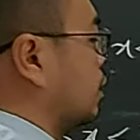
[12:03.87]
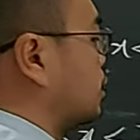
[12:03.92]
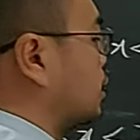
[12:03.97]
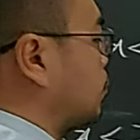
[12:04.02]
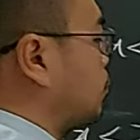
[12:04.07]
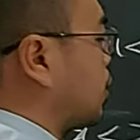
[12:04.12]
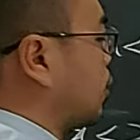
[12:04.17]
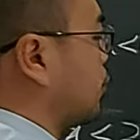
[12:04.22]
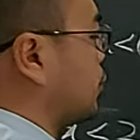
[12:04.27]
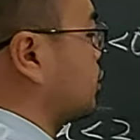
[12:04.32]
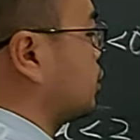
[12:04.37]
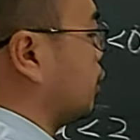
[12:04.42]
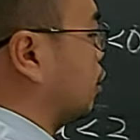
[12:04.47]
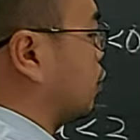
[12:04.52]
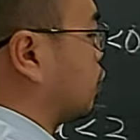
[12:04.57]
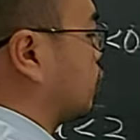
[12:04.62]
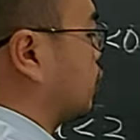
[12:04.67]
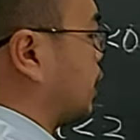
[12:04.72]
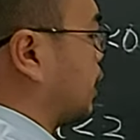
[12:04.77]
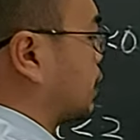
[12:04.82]
the probability
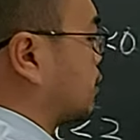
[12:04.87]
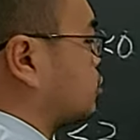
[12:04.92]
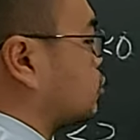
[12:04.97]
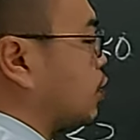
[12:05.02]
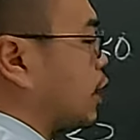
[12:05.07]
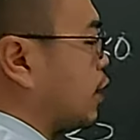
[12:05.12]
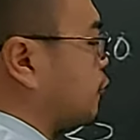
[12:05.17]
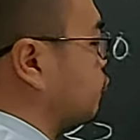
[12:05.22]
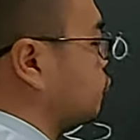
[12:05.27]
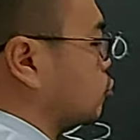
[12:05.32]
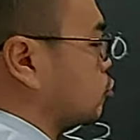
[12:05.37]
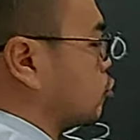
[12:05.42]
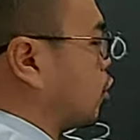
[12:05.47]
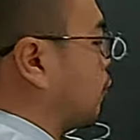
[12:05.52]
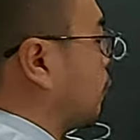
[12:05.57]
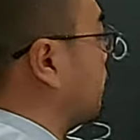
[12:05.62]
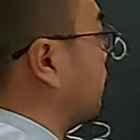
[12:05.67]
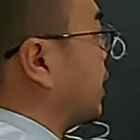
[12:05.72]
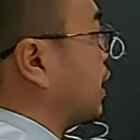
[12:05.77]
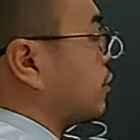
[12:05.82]
of x, you have to
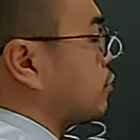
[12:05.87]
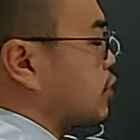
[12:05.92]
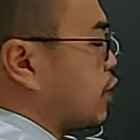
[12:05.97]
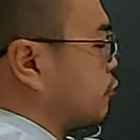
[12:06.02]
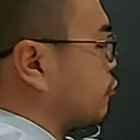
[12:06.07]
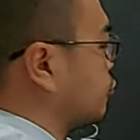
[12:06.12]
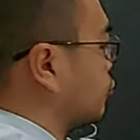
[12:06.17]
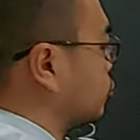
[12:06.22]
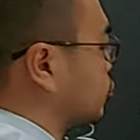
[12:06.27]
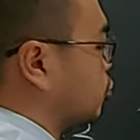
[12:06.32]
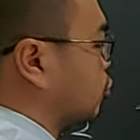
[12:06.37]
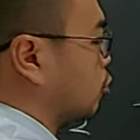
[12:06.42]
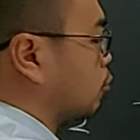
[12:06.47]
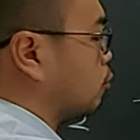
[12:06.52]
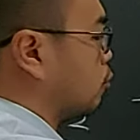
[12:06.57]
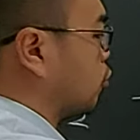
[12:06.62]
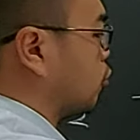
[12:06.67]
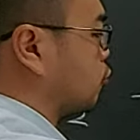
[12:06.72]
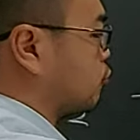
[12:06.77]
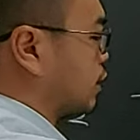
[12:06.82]
compare, you have to know
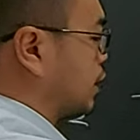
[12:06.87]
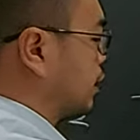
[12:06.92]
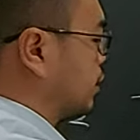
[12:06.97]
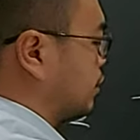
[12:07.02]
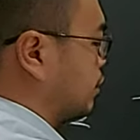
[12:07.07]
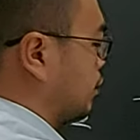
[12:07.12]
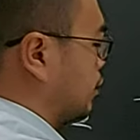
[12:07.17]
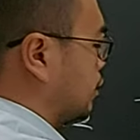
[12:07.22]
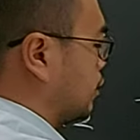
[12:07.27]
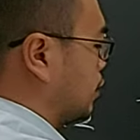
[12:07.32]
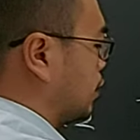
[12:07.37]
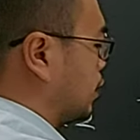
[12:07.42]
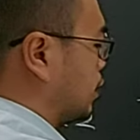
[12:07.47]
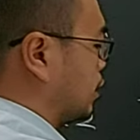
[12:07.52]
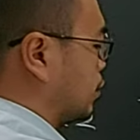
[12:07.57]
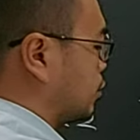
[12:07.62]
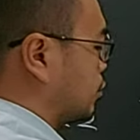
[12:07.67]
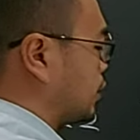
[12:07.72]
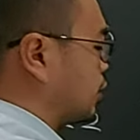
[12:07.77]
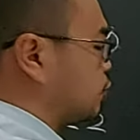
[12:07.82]
both, right?
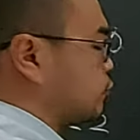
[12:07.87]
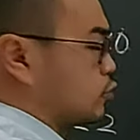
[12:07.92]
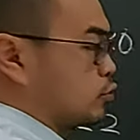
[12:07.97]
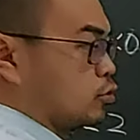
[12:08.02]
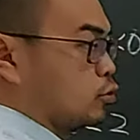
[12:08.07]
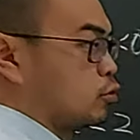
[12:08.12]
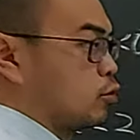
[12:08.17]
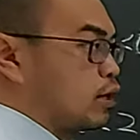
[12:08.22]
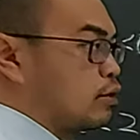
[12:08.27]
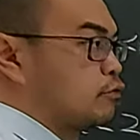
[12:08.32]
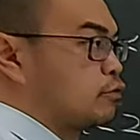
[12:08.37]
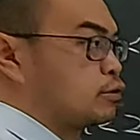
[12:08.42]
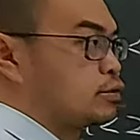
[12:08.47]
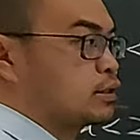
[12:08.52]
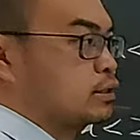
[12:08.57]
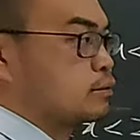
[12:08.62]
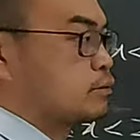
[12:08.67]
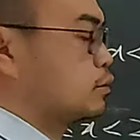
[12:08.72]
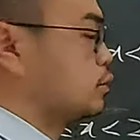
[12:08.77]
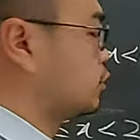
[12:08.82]
You have to know
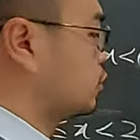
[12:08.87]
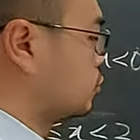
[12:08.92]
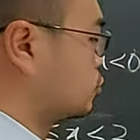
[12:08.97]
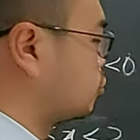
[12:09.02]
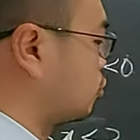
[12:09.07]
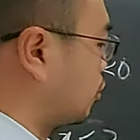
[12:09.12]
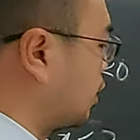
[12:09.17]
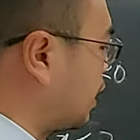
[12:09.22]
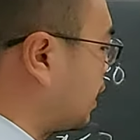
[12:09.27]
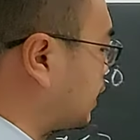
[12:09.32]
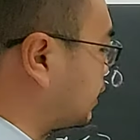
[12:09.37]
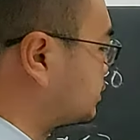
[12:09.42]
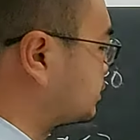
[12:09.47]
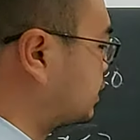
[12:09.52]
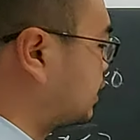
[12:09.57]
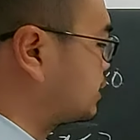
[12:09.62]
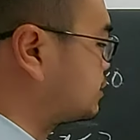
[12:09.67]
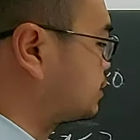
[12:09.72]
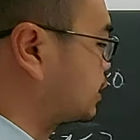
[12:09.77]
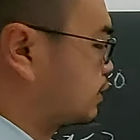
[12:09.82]
everything. So x
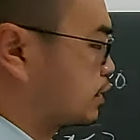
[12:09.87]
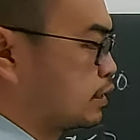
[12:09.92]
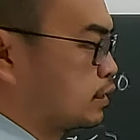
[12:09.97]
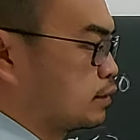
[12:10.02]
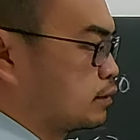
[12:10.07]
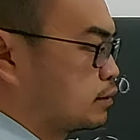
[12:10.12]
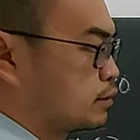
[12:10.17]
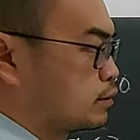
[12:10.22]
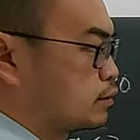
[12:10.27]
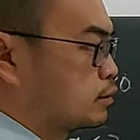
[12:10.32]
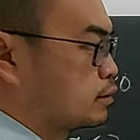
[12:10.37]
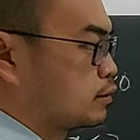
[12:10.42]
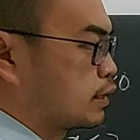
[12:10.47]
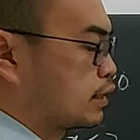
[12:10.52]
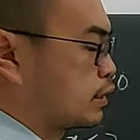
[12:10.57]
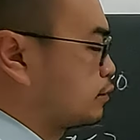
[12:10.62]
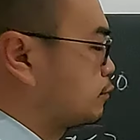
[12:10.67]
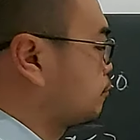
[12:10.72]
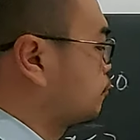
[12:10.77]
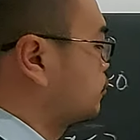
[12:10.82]
less than 8,
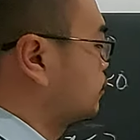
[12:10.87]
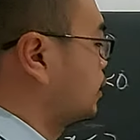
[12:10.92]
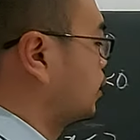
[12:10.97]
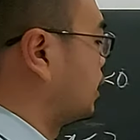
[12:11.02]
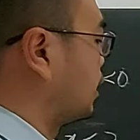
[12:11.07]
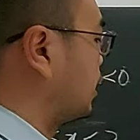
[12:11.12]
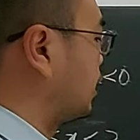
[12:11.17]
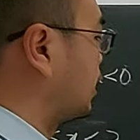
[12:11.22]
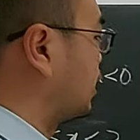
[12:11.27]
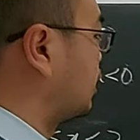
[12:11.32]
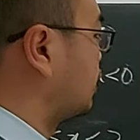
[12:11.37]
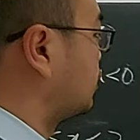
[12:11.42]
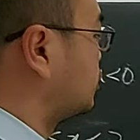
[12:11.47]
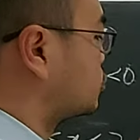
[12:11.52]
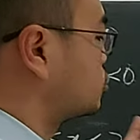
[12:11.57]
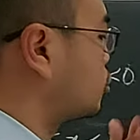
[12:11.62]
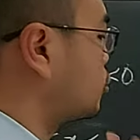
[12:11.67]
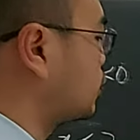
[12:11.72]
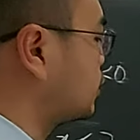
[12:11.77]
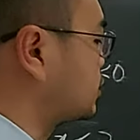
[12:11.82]
right?
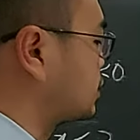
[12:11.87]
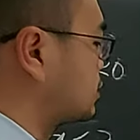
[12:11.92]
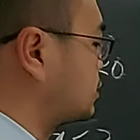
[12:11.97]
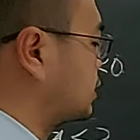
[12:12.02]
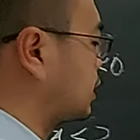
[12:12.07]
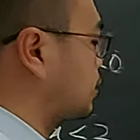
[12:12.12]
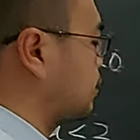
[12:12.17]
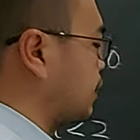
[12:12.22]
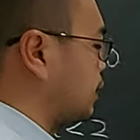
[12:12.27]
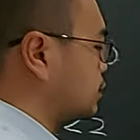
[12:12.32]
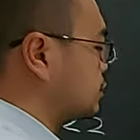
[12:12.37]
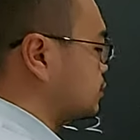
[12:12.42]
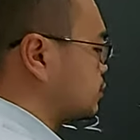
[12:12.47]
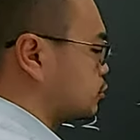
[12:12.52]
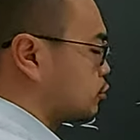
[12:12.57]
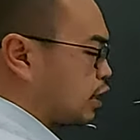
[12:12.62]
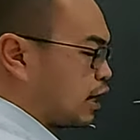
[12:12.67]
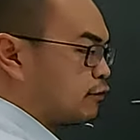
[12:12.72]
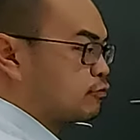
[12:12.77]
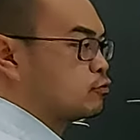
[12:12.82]
So it's the same as
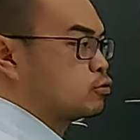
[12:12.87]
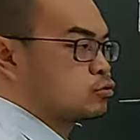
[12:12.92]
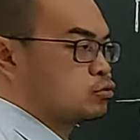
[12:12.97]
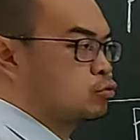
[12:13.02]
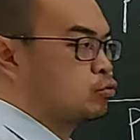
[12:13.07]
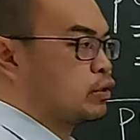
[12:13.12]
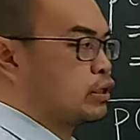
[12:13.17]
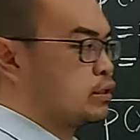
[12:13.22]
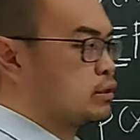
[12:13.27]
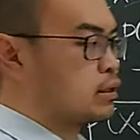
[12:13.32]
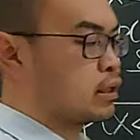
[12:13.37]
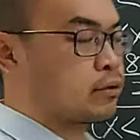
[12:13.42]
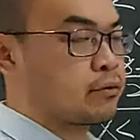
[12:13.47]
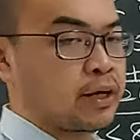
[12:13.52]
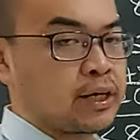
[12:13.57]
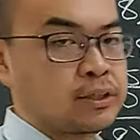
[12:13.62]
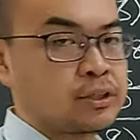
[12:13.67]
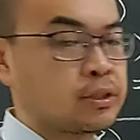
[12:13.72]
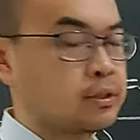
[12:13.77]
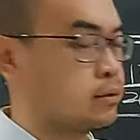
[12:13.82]
you have to do
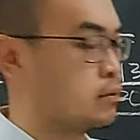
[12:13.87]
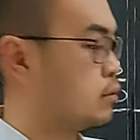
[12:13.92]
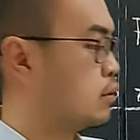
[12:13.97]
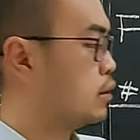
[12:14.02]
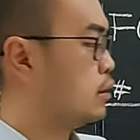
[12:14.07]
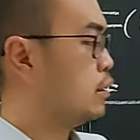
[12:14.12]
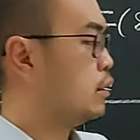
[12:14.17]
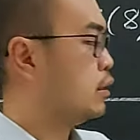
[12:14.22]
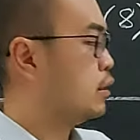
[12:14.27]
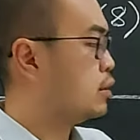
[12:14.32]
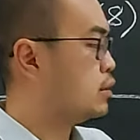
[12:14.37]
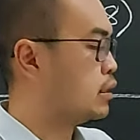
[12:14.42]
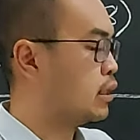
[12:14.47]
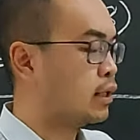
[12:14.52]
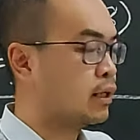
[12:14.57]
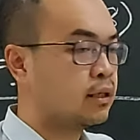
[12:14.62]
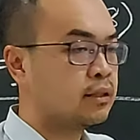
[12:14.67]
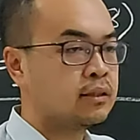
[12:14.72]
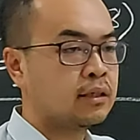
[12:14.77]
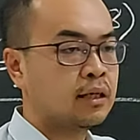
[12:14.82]
integration.
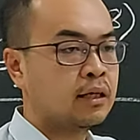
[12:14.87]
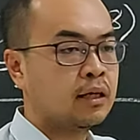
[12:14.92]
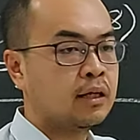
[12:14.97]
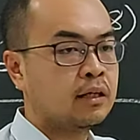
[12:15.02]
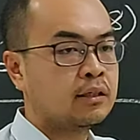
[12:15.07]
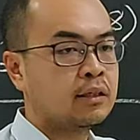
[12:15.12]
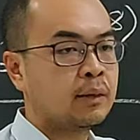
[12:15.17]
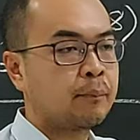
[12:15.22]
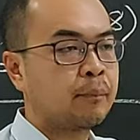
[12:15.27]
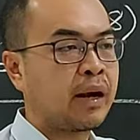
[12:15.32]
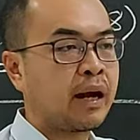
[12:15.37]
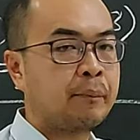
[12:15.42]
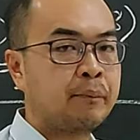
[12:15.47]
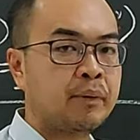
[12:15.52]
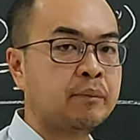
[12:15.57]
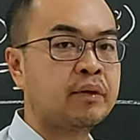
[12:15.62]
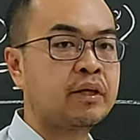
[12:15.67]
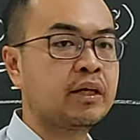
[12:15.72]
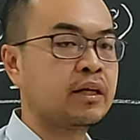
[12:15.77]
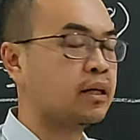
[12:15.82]
The
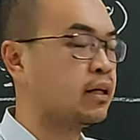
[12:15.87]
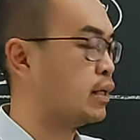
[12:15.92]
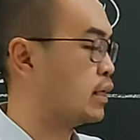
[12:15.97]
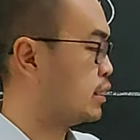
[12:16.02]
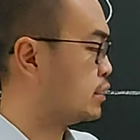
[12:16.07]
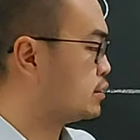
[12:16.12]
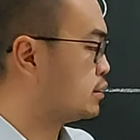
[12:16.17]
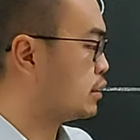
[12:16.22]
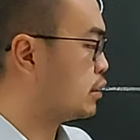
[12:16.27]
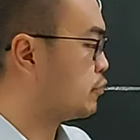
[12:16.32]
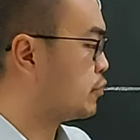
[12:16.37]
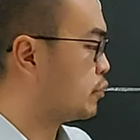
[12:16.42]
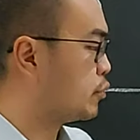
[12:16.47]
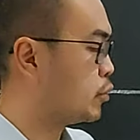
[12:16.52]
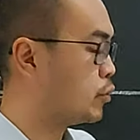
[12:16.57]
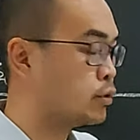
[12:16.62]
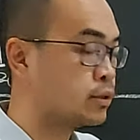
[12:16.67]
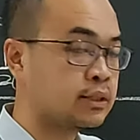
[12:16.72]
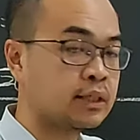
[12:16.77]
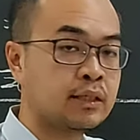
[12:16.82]
problem here is if you're
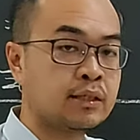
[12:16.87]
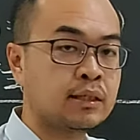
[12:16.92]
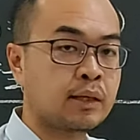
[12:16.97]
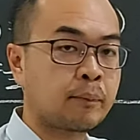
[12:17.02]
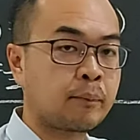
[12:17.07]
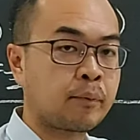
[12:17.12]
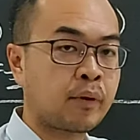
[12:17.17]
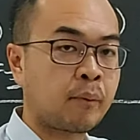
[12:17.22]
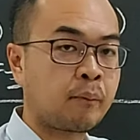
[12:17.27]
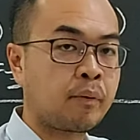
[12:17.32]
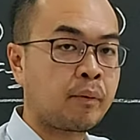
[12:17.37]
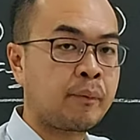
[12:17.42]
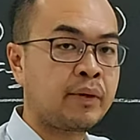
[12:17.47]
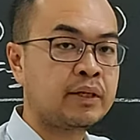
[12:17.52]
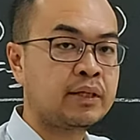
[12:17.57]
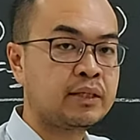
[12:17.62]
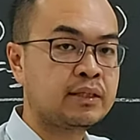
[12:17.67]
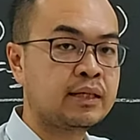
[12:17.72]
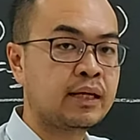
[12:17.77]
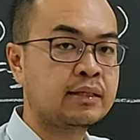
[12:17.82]
using the
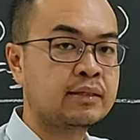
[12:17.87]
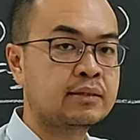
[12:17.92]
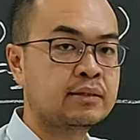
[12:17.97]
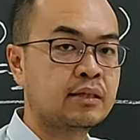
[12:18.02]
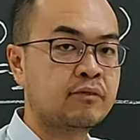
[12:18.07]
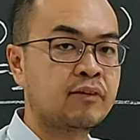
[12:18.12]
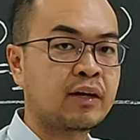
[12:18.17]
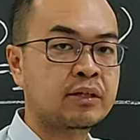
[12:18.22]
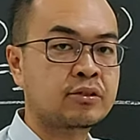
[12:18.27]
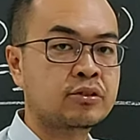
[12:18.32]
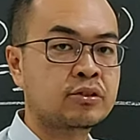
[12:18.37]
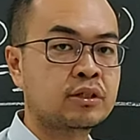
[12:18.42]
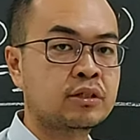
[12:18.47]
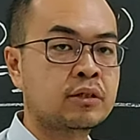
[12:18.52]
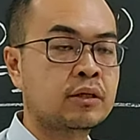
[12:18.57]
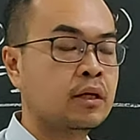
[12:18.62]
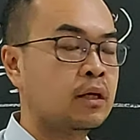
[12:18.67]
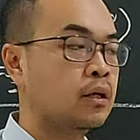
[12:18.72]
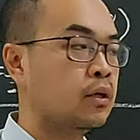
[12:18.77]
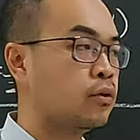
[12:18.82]
probability density
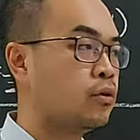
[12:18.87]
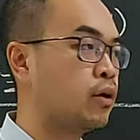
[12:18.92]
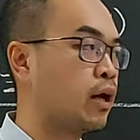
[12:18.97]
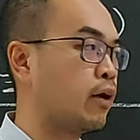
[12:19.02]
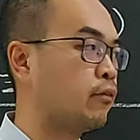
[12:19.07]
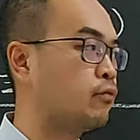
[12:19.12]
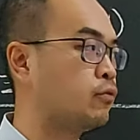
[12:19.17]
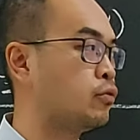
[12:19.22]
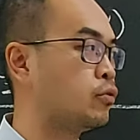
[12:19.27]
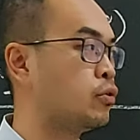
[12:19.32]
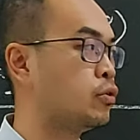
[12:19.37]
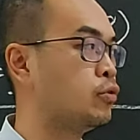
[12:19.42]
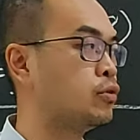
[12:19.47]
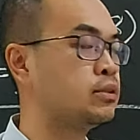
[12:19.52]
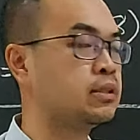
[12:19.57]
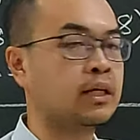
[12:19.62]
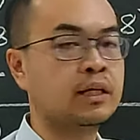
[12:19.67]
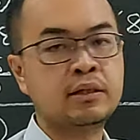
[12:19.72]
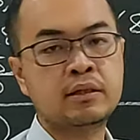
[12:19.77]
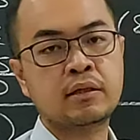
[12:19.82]
function, you have to
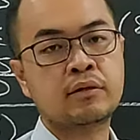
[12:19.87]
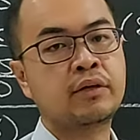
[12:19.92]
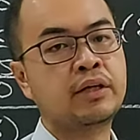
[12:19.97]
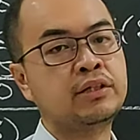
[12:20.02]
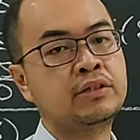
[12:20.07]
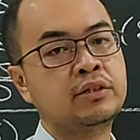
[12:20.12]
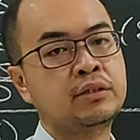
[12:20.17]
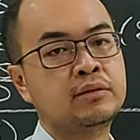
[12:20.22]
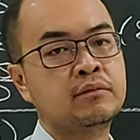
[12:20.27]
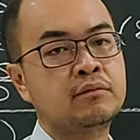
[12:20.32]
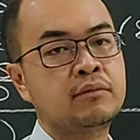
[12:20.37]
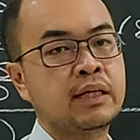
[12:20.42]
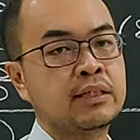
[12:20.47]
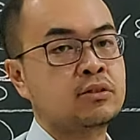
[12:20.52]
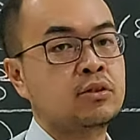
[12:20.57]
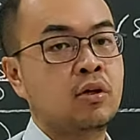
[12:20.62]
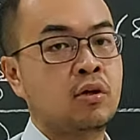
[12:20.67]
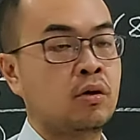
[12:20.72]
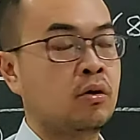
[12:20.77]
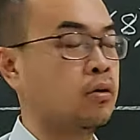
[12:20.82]
use integration.
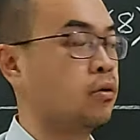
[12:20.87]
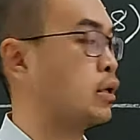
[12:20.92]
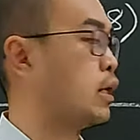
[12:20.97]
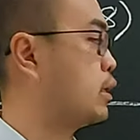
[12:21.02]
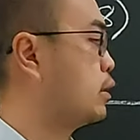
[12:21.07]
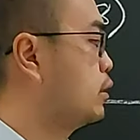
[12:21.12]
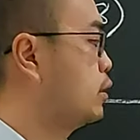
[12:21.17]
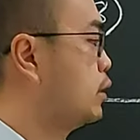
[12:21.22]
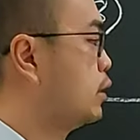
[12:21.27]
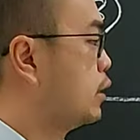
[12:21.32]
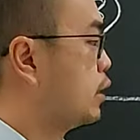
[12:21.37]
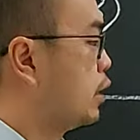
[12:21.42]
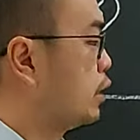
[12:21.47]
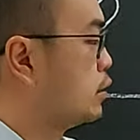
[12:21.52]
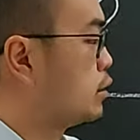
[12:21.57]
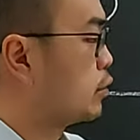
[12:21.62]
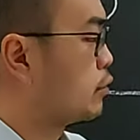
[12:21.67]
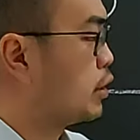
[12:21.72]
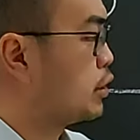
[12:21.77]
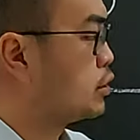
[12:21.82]
That's all, right?
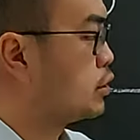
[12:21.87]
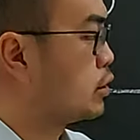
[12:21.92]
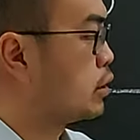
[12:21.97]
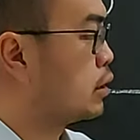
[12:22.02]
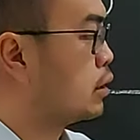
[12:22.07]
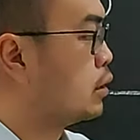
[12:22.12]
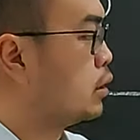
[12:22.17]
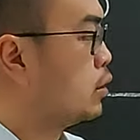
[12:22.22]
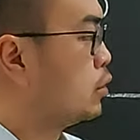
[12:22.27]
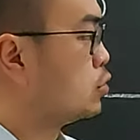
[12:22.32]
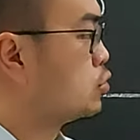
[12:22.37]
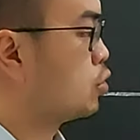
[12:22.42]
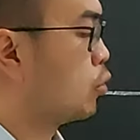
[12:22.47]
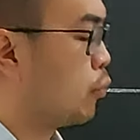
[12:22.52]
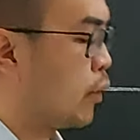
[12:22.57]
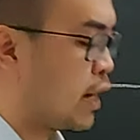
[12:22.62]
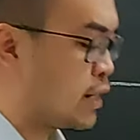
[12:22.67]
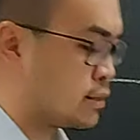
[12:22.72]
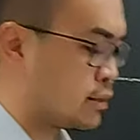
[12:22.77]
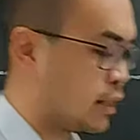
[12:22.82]
Integration here. So where is